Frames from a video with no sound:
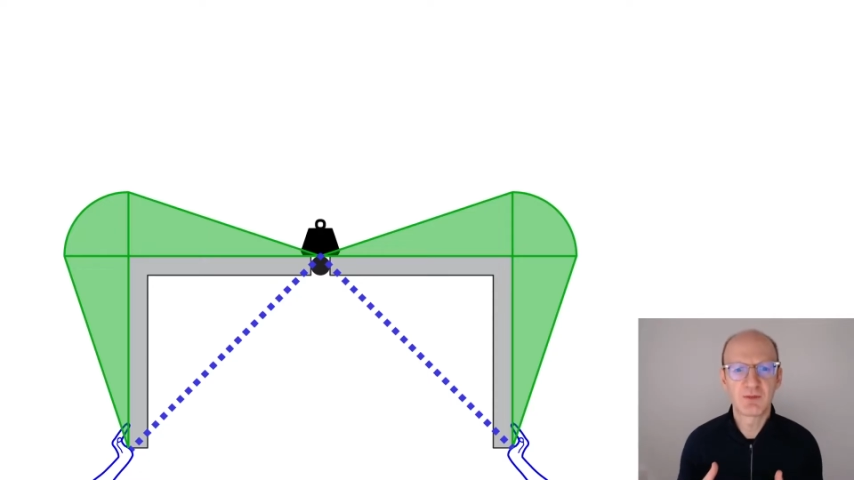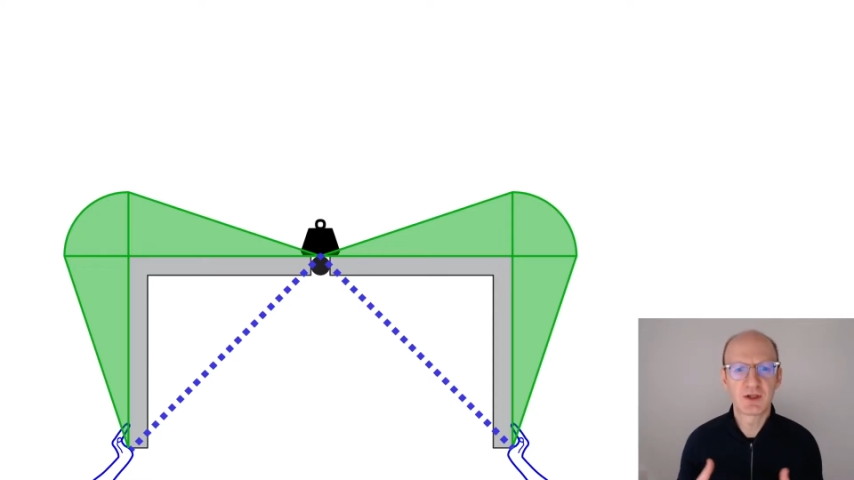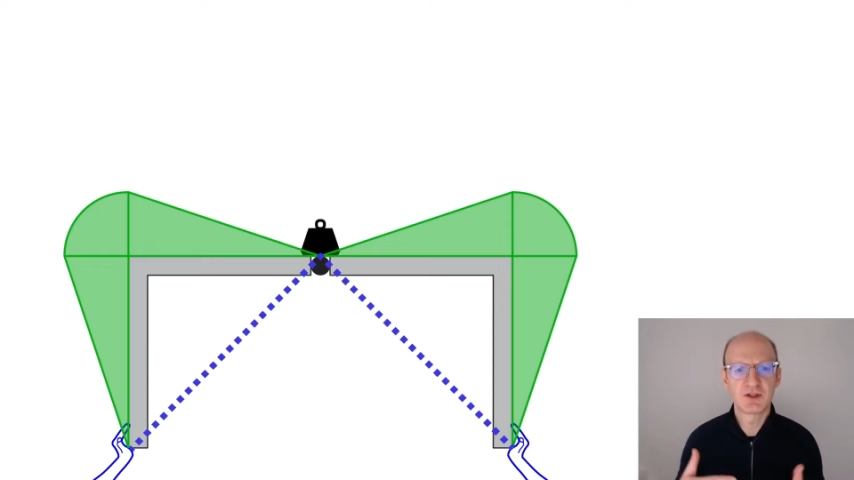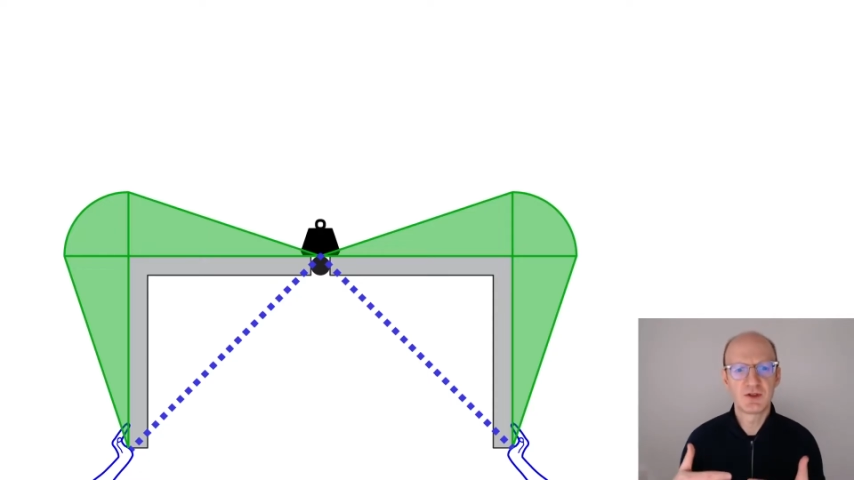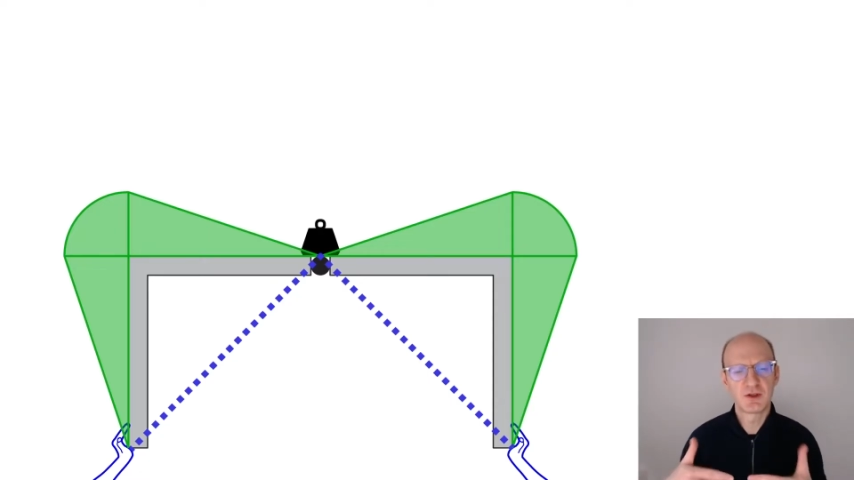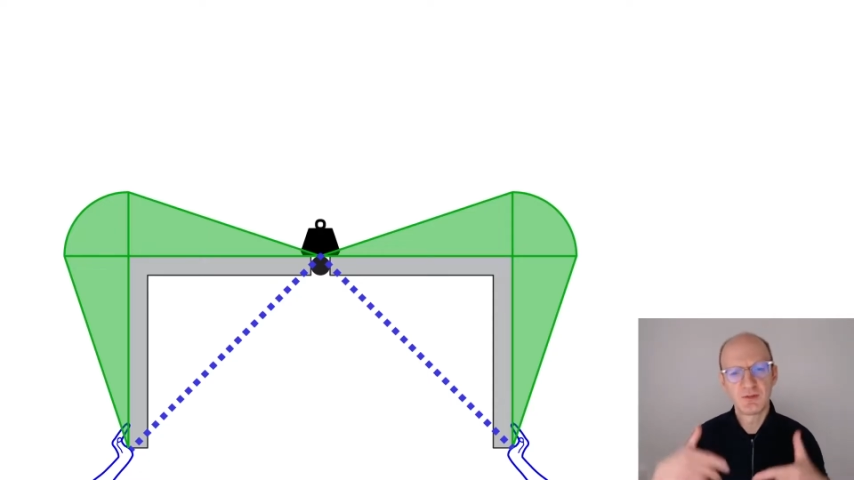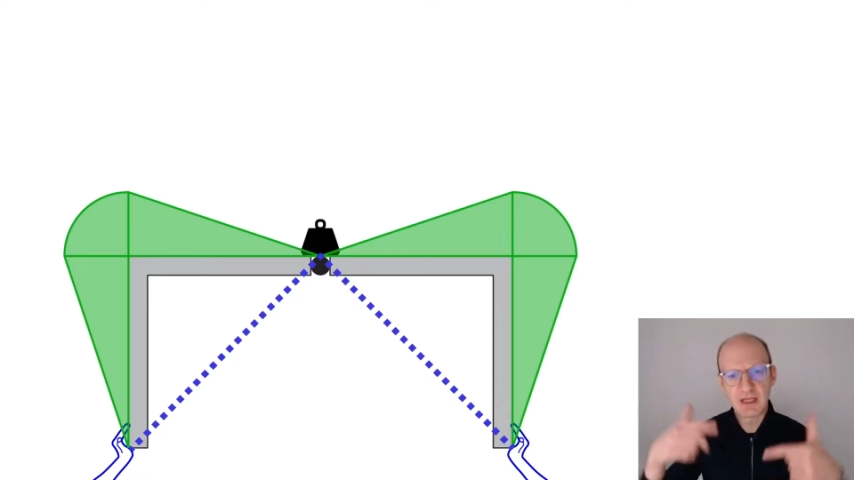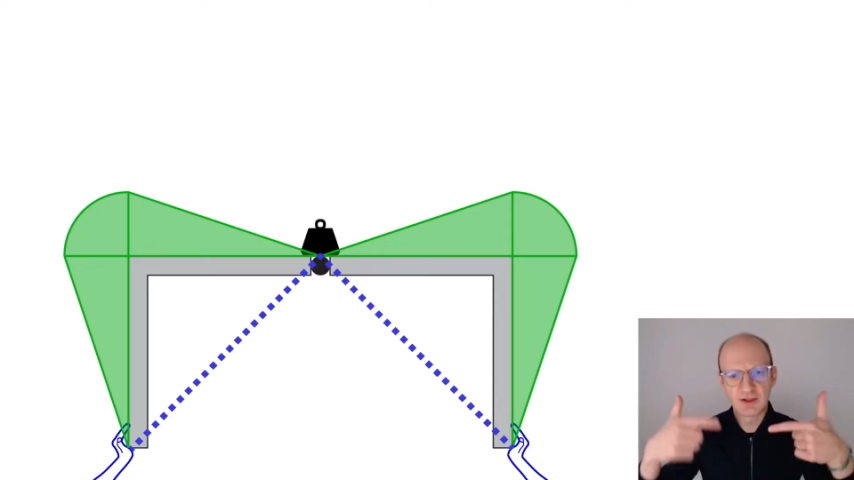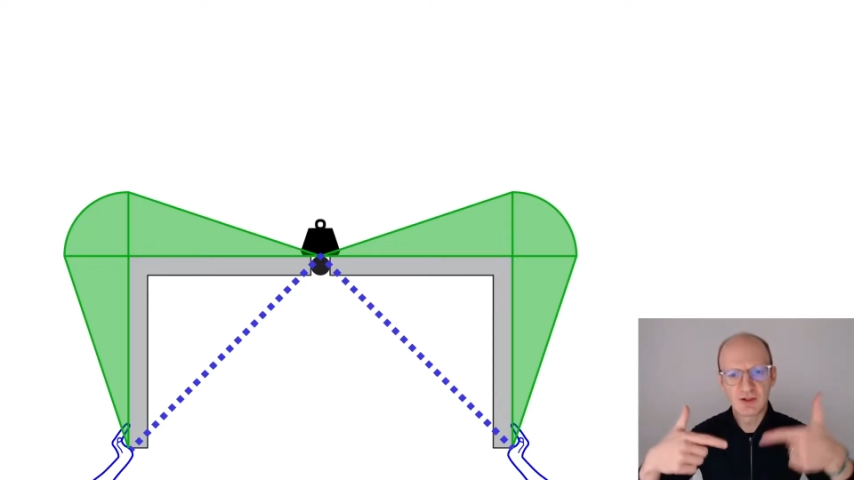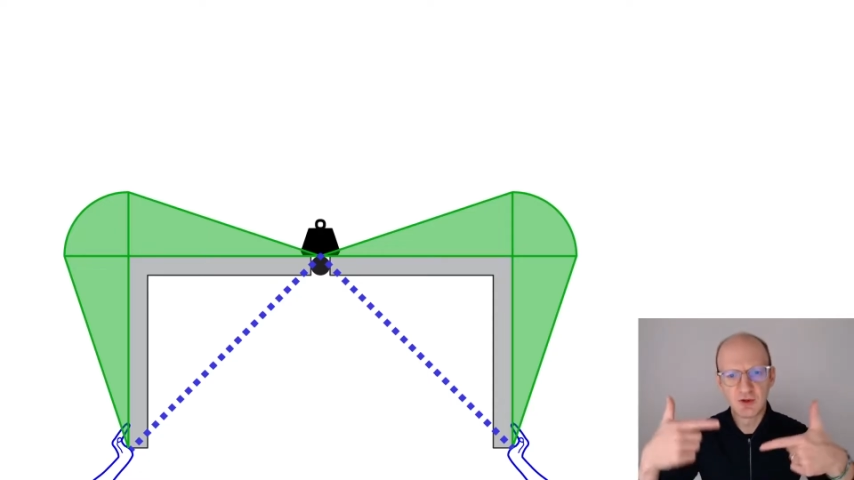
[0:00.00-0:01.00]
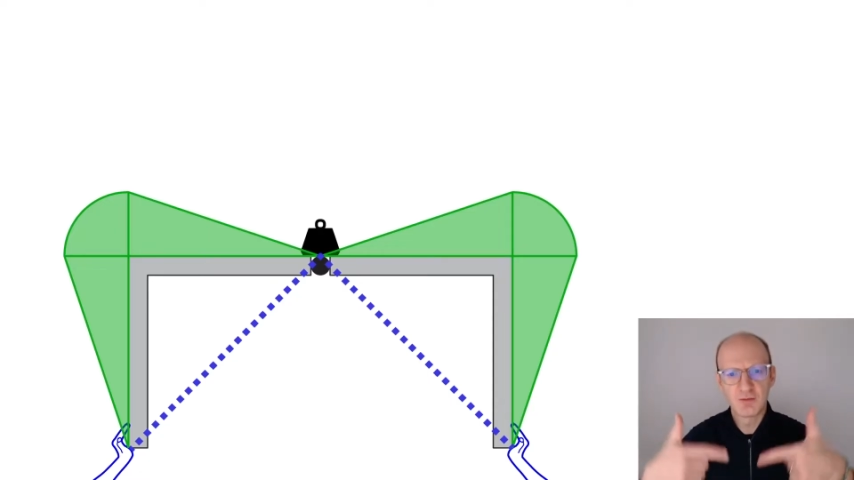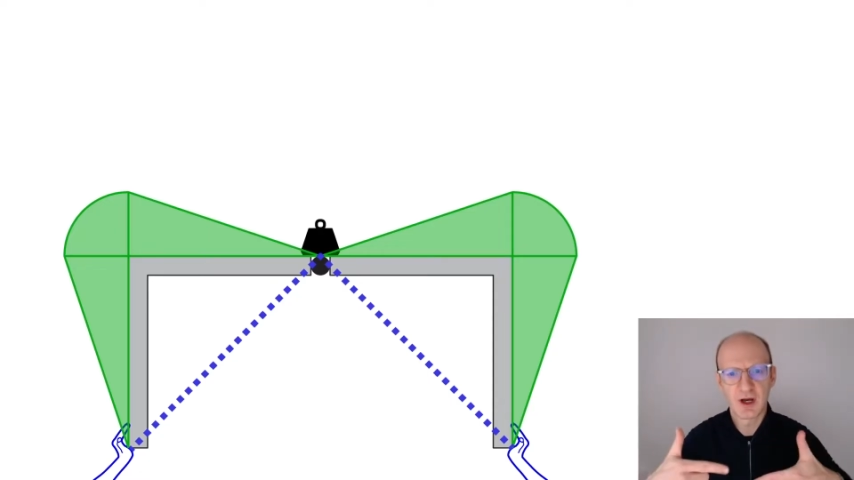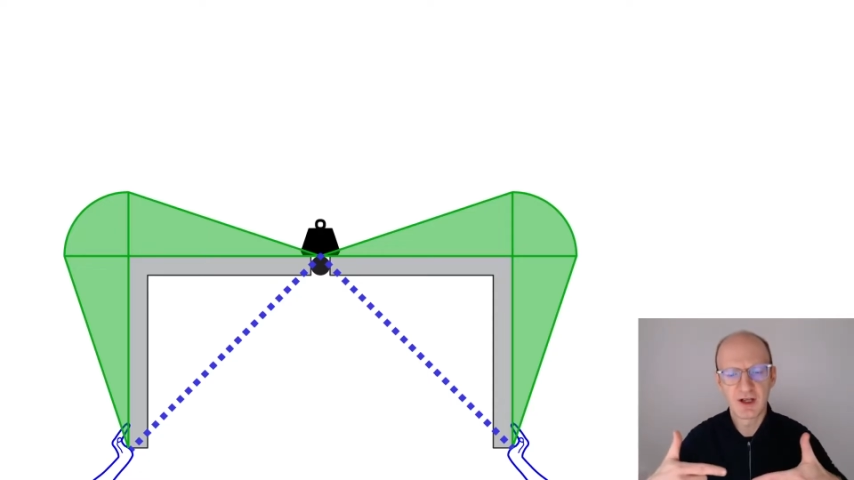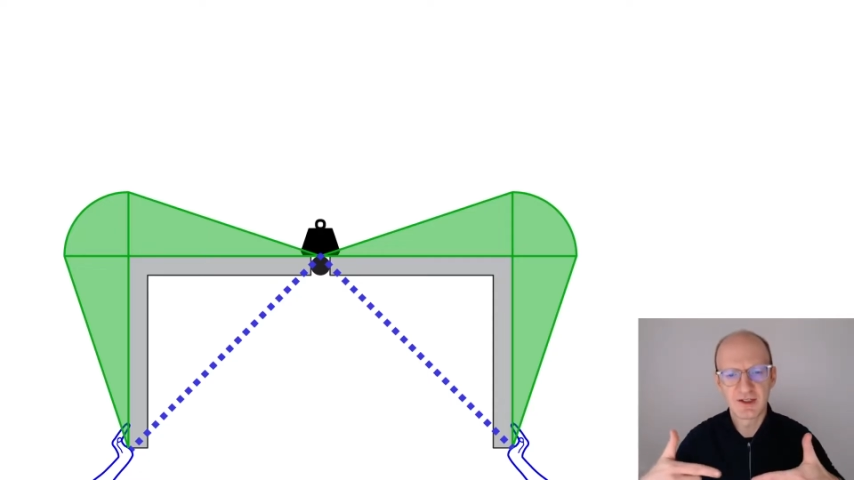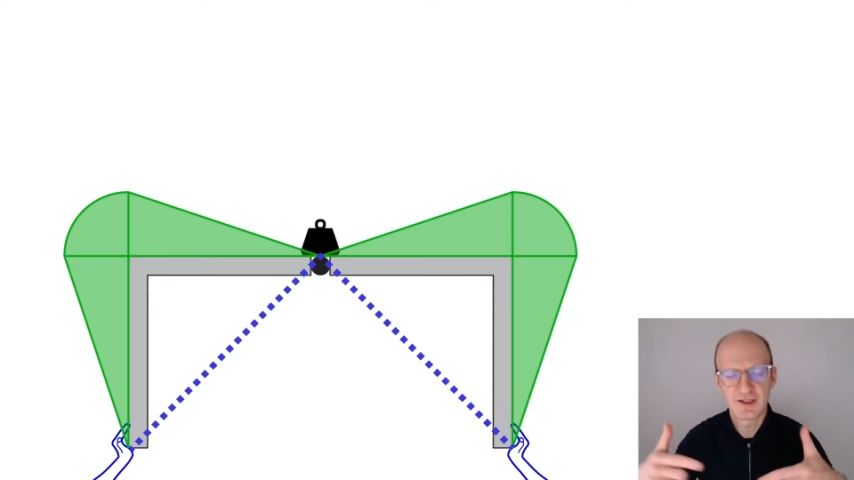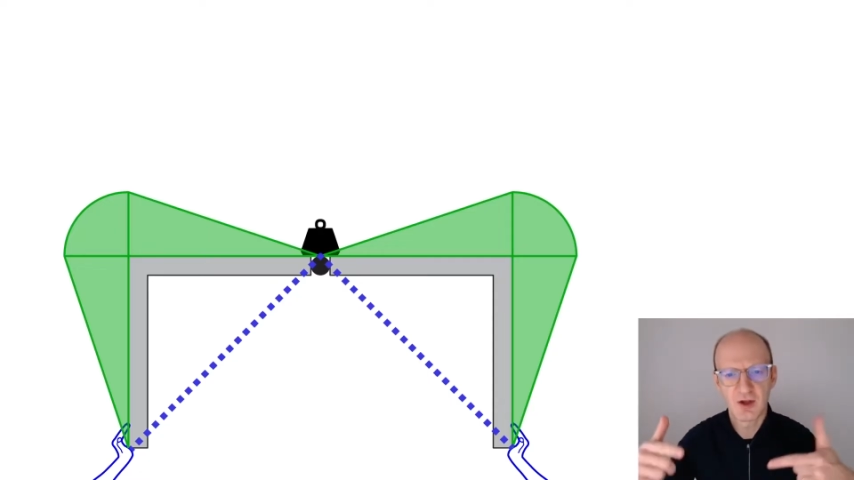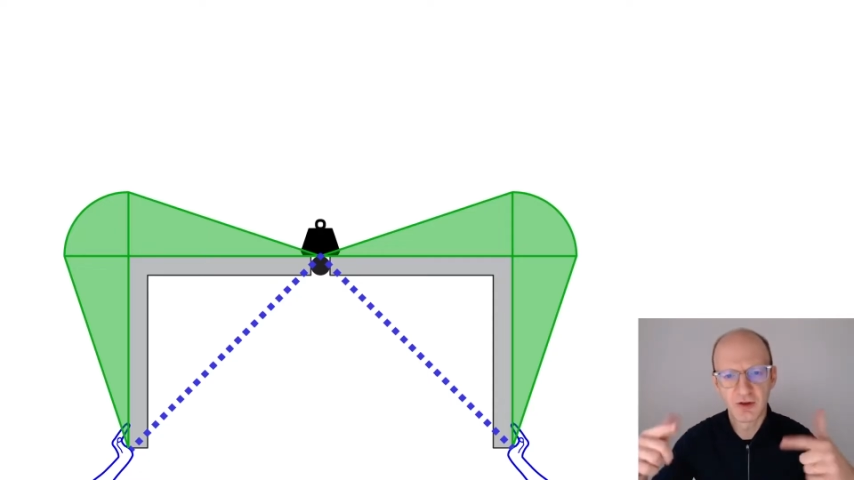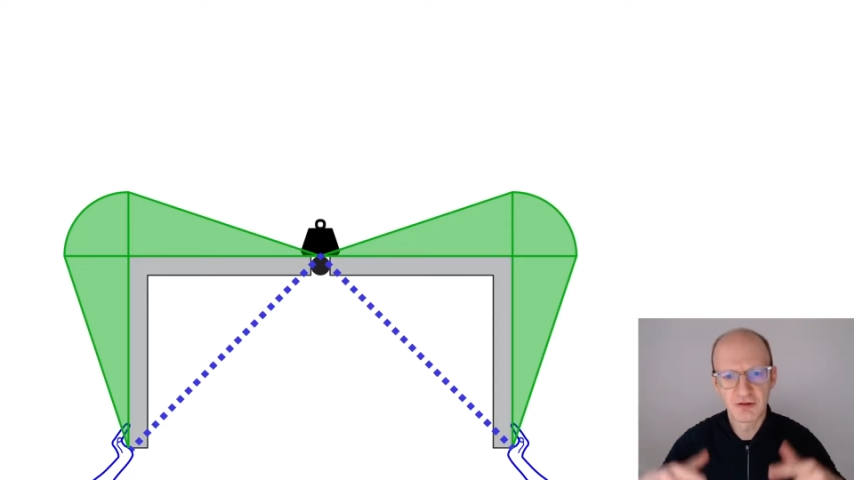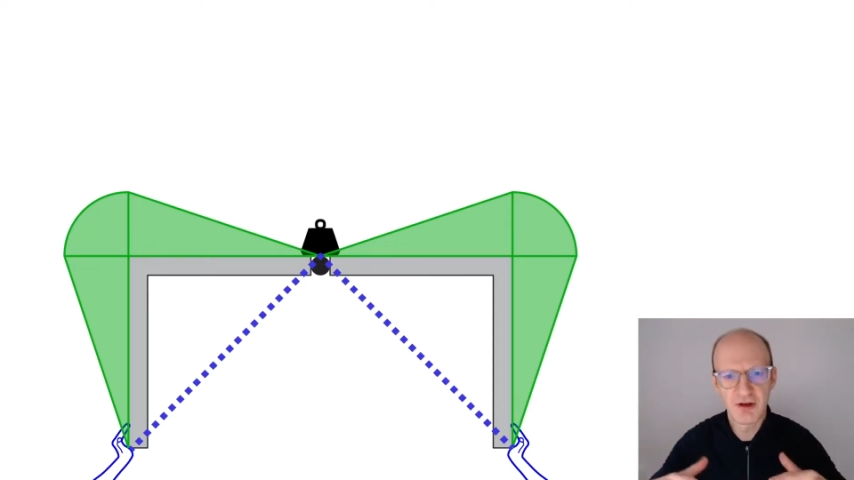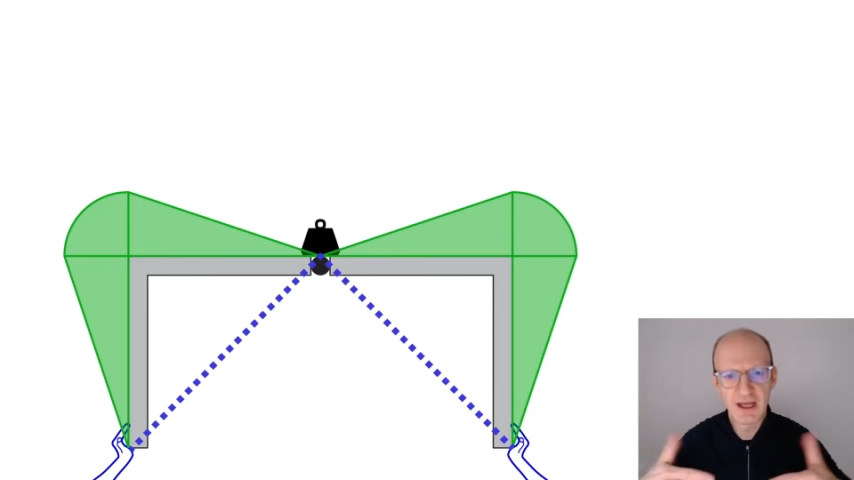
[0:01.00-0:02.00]
because you can make the two parts on the
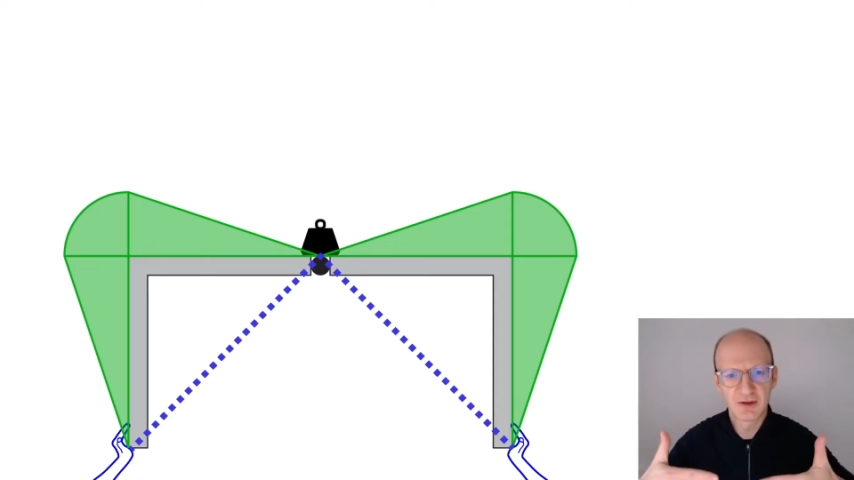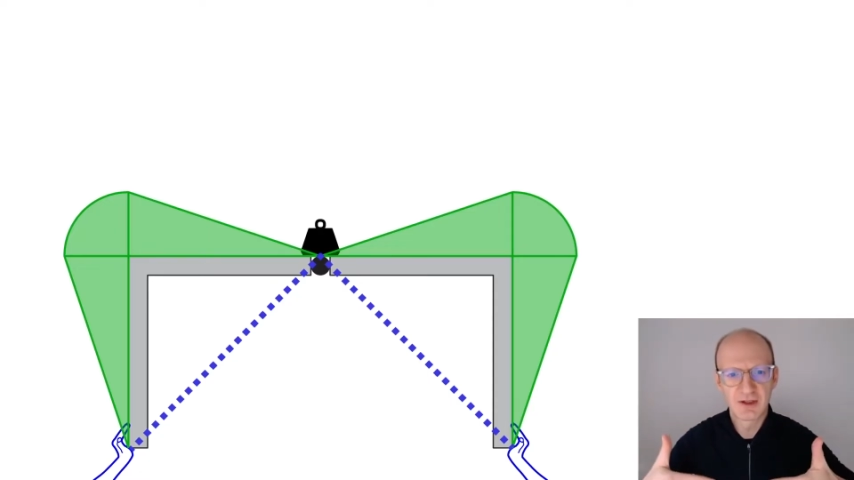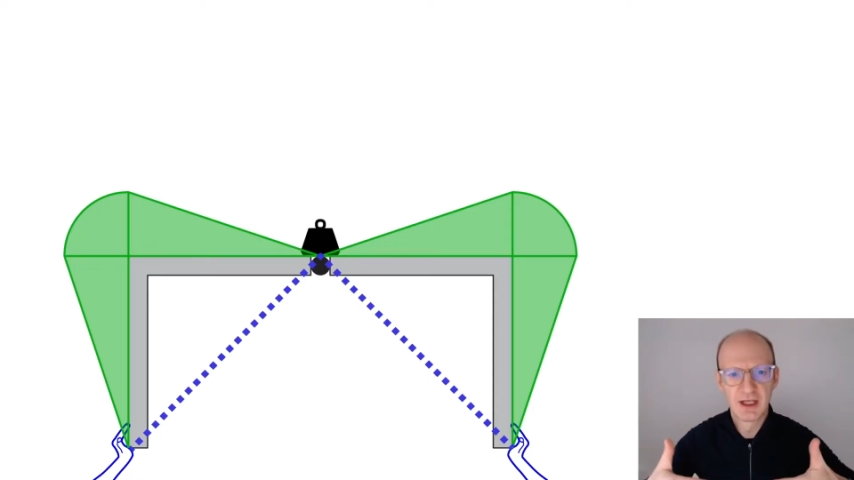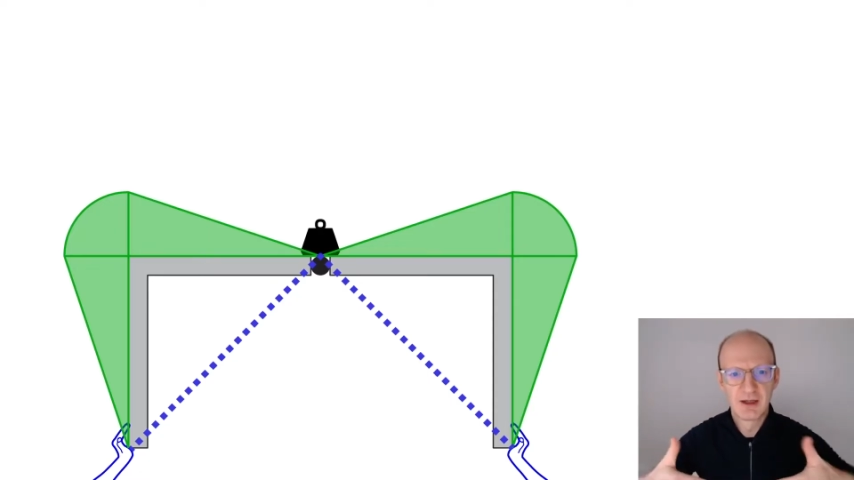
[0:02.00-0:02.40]
ground,